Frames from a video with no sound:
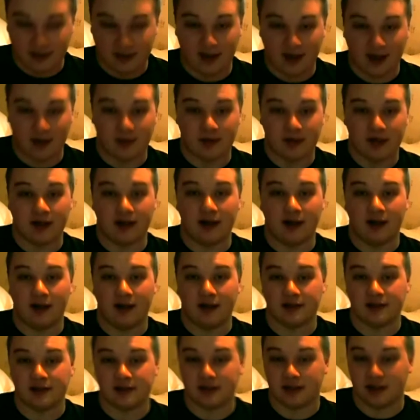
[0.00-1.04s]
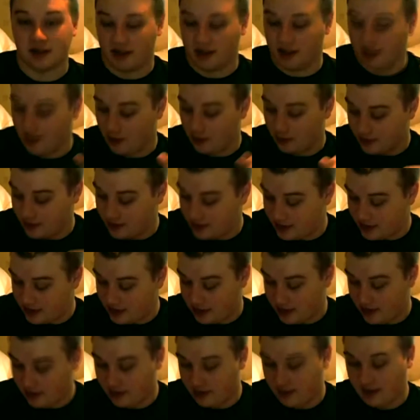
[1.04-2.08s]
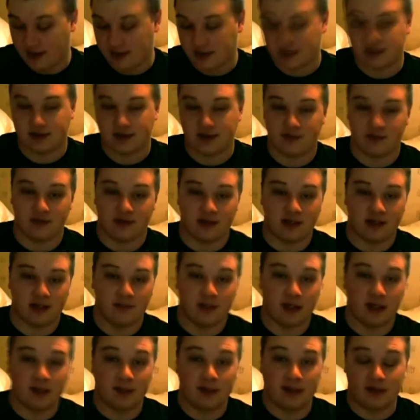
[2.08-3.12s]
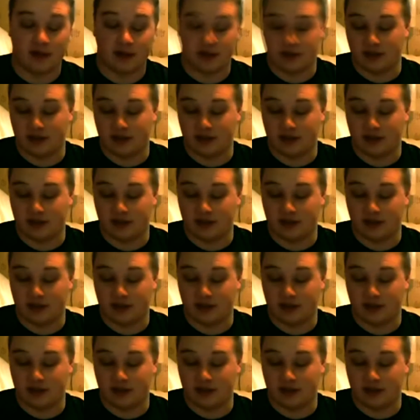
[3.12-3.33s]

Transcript: Albion-class LPD, that's definitely going to be coming out.